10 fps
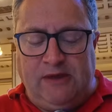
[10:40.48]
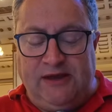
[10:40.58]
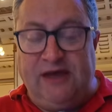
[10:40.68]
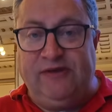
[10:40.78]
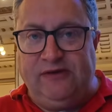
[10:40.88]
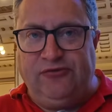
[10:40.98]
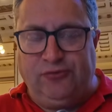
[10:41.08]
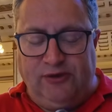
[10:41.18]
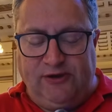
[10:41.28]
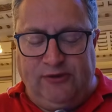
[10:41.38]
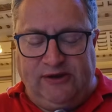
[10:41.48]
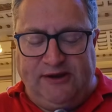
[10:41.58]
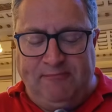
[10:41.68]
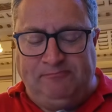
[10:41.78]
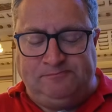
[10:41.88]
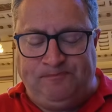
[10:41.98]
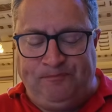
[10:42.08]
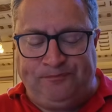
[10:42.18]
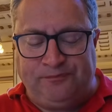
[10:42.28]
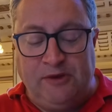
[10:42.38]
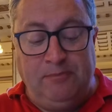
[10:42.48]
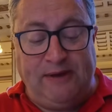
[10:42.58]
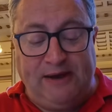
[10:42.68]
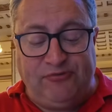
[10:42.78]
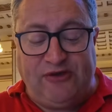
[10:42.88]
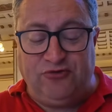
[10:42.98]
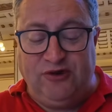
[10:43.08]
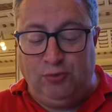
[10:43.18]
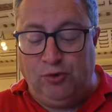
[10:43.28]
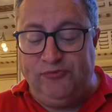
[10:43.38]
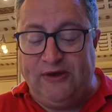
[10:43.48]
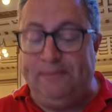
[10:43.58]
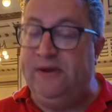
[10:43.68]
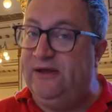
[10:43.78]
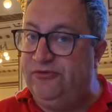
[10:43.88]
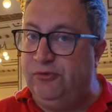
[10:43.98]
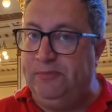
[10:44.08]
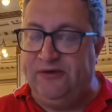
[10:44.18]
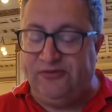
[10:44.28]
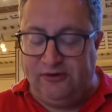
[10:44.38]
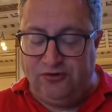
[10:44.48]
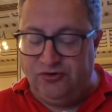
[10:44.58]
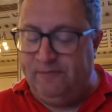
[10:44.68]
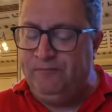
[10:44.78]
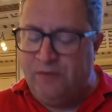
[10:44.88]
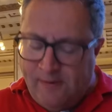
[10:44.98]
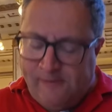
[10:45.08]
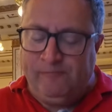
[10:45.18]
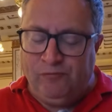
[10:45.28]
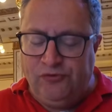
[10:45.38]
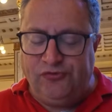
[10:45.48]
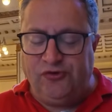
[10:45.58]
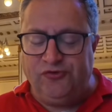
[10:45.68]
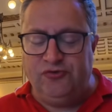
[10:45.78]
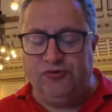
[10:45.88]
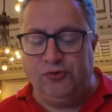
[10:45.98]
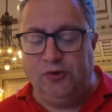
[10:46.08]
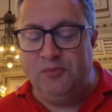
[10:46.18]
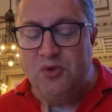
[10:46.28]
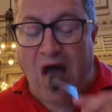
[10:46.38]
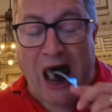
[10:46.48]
I have eaten this quite quickly. Perhaps actually warmed up plates would be a solution. The sausage was warm.